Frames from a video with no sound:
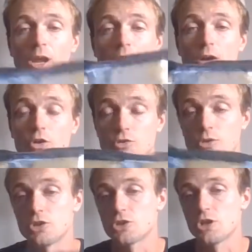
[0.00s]
I've got some
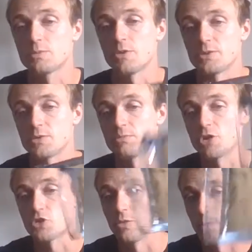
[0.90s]
couscous, but this one's
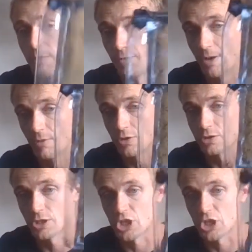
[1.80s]
mushroom flavoured couscous.